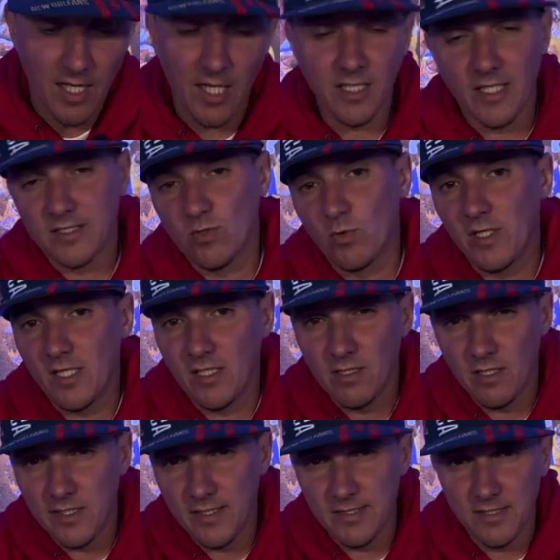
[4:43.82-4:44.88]
I like the way that
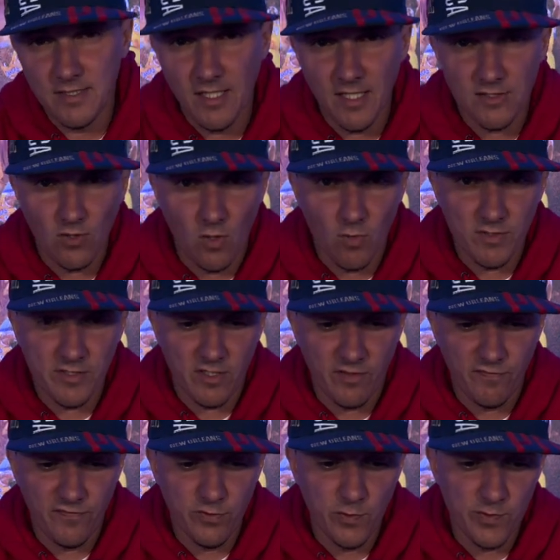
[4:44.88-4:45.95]
Nike did that, so it wasn't
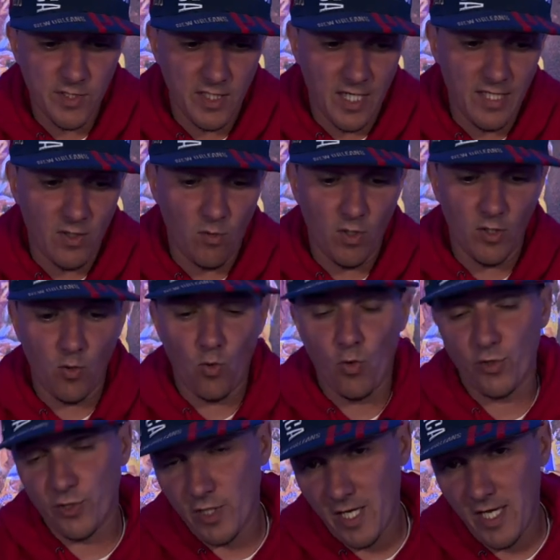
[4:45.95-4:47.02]
confusing. I didn't want to
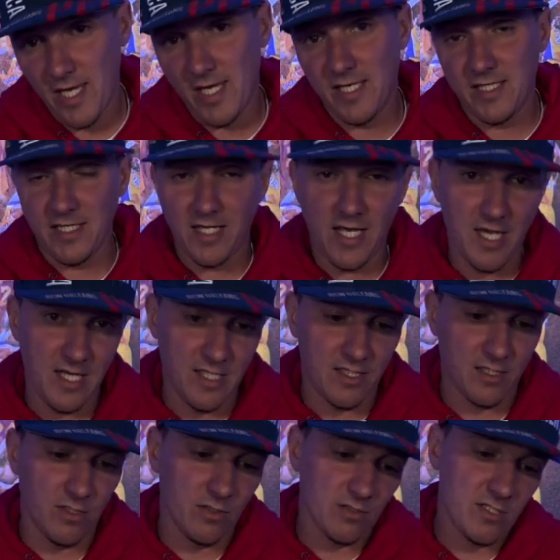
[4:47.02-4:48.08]
order an 8, get an 8, and
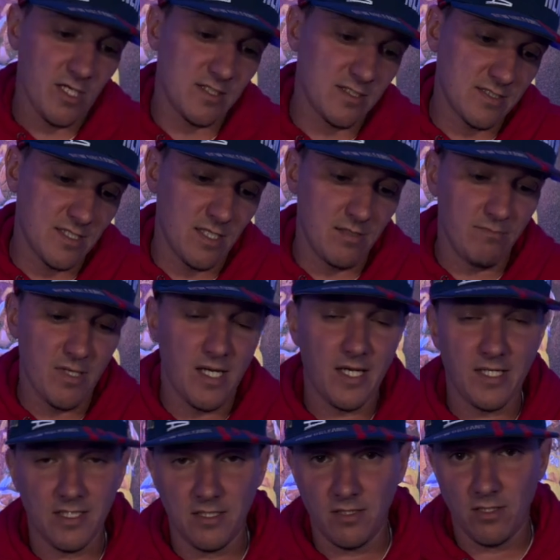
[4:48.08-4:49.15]
girls have to send it back,
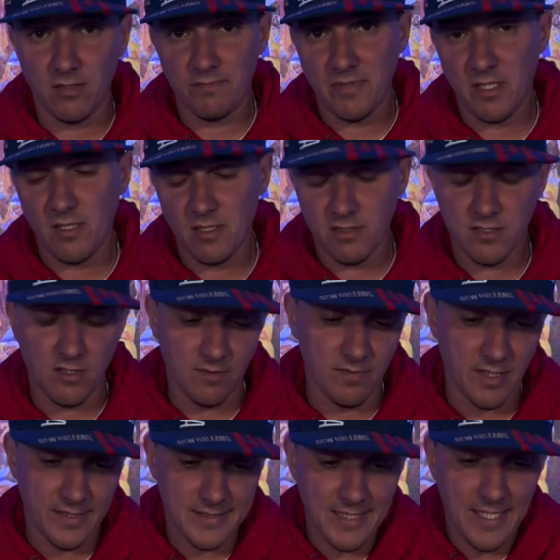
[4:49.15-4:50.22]
get another pair or something
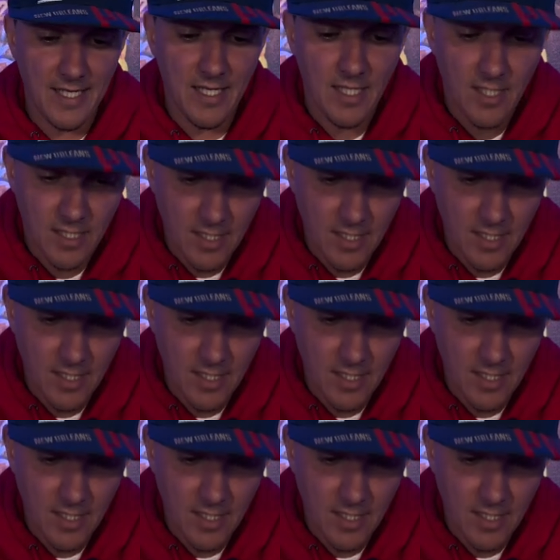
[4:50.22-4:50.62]
like that.